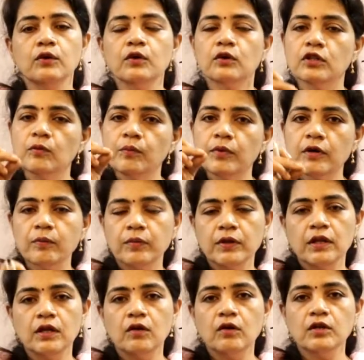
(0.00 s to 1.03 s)
draw the
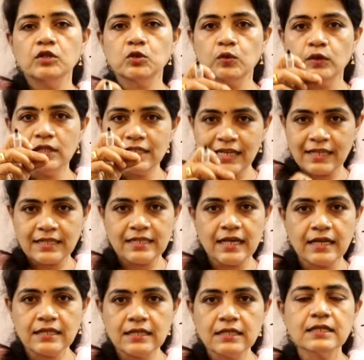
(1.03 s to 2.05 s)
perpendicular towards
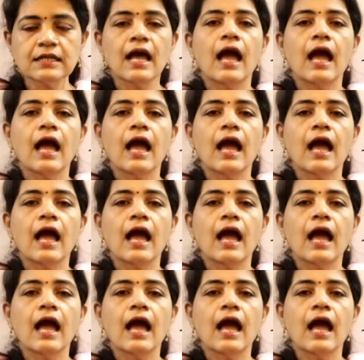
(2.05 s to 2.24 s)
x-axis